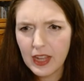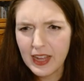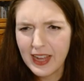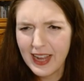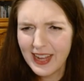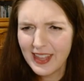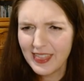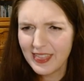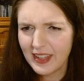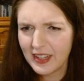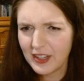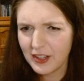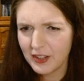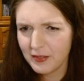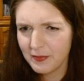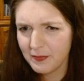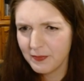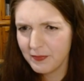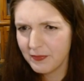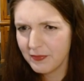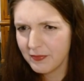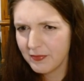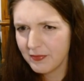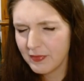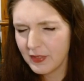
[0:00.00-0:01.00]
I think.
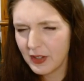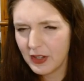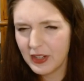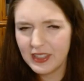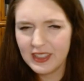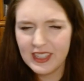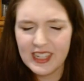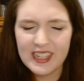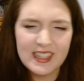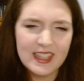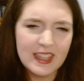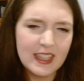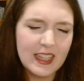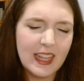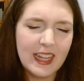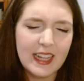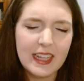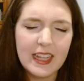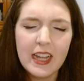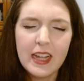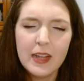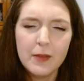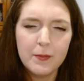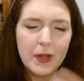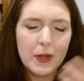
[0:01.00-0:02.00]
Or at least,
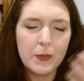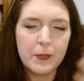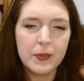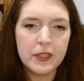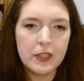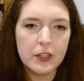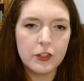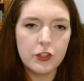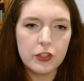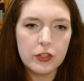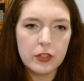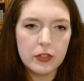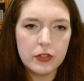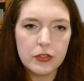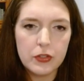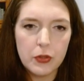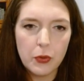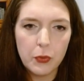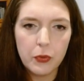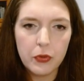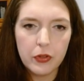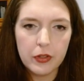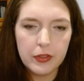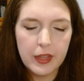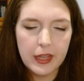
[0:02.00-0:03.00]
like, my position is
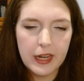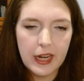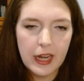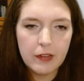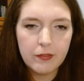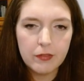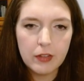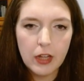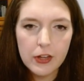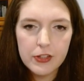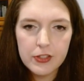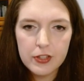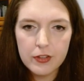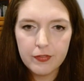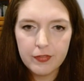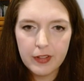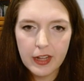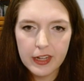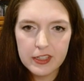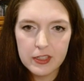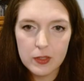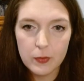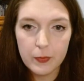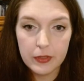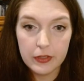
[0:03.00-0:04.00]
so good that I have lots of
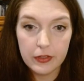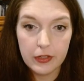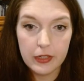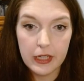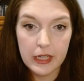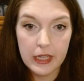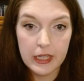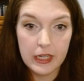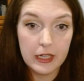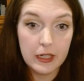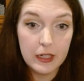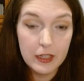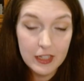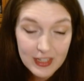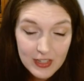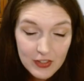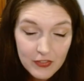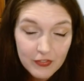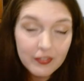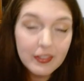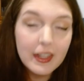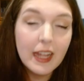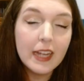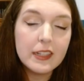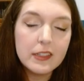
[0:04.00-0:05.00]
flexibility
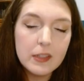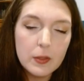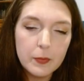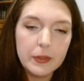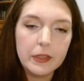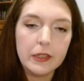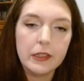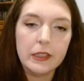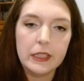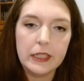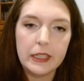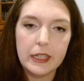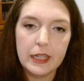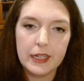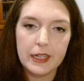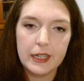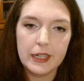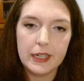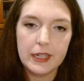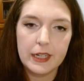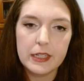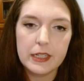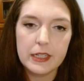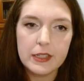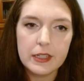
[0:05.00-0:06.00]
and
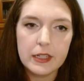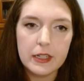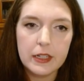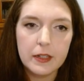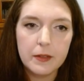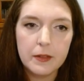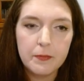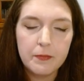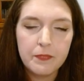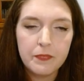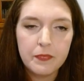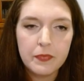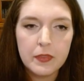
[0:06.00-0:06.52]
ideas here.